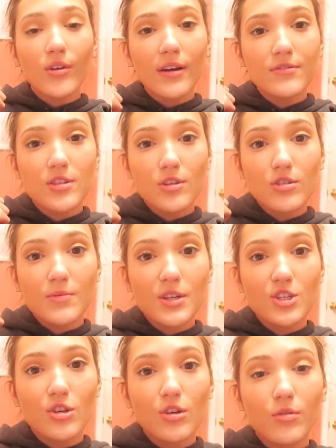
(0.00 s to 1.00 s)
All you have to do is
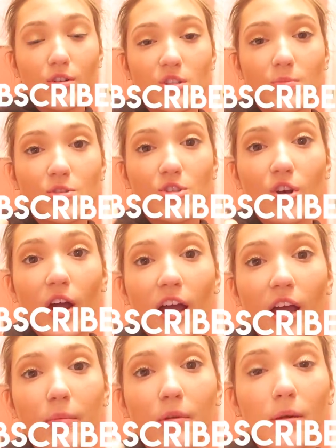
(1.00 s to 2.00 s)
make sure you are
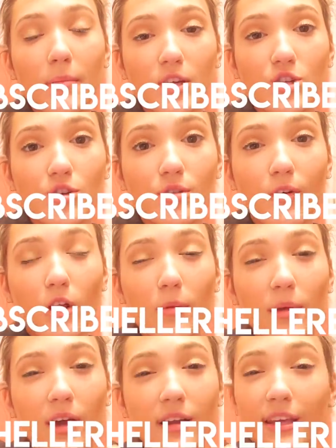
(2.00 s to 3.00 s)
subscribed, make sure to
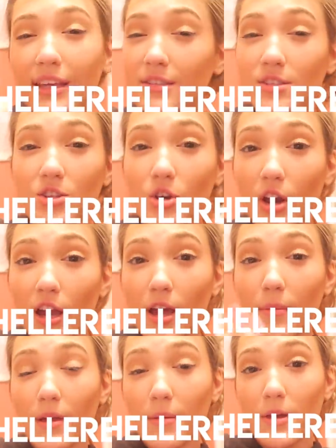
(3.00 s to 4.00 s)
follow me on
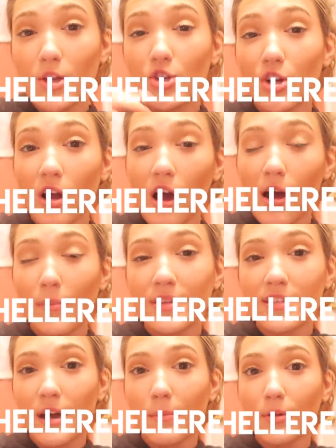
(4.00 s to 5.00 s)
Instagram, and make sure to
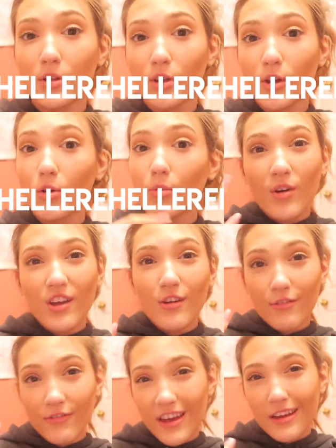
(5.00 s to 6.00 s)
comment down below what
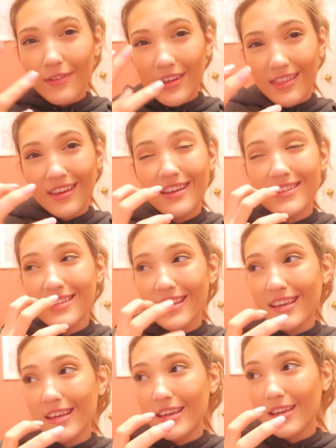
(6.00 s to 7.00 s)
your favorite thing
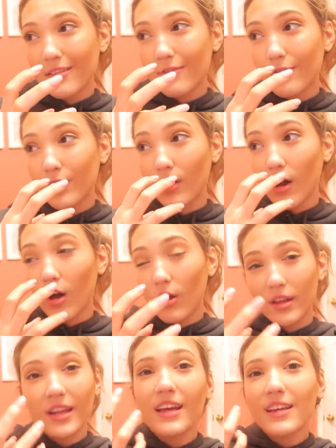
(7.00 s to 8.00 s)
to eat for the
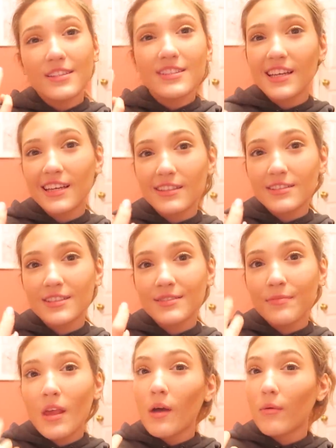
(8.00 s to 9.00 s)
holidays
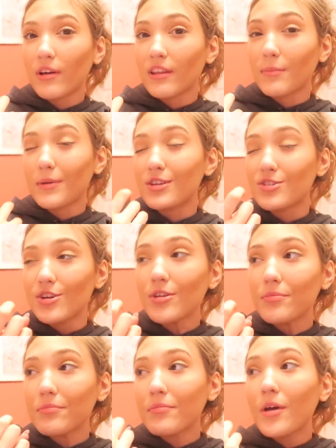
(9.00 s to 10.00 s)
is, whether that be
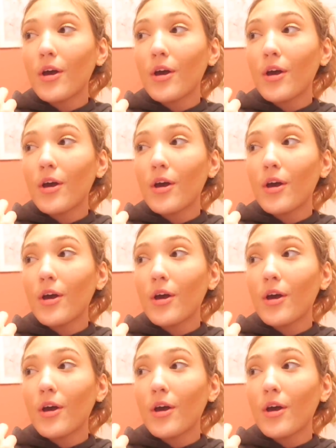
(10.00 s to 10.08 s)
dessert,